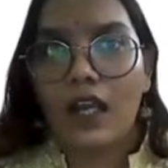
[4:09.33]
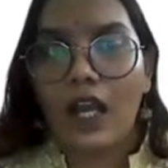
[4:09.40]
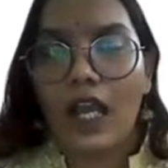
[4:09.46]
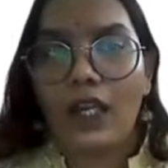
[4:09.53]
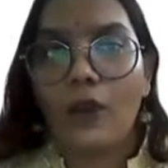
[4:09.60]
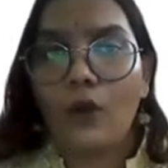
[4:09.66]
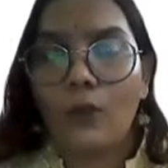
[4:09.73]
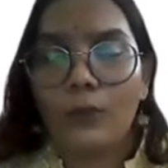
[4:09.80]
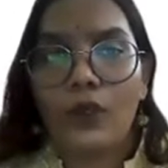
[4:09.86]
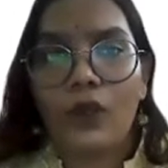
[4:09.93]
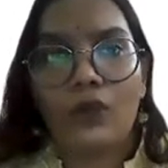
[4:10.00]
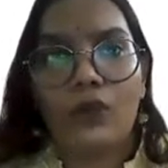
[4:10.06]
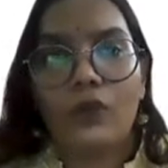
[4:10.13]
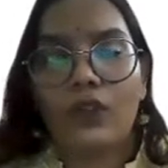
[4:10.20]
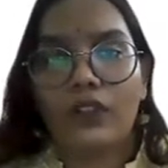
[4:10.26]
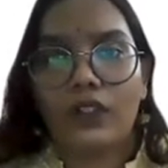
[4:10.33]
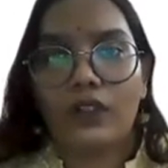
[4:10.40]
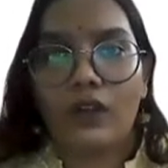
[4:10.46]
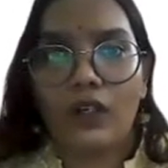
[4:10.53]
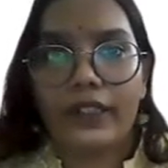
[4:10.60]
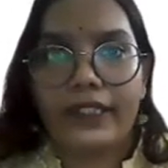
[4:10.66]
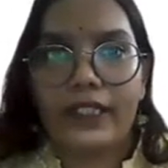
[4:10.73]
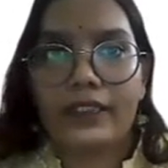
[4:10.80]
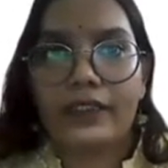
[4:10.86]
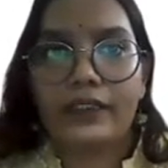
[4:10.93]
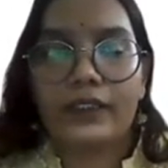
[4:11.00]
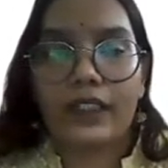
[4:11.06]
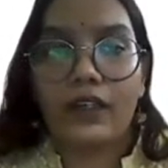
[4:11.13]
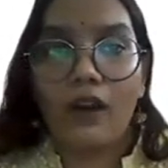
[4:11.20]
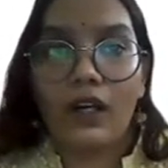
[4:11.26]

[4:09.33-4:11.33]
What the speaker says: I hope you all know what are ordinances are.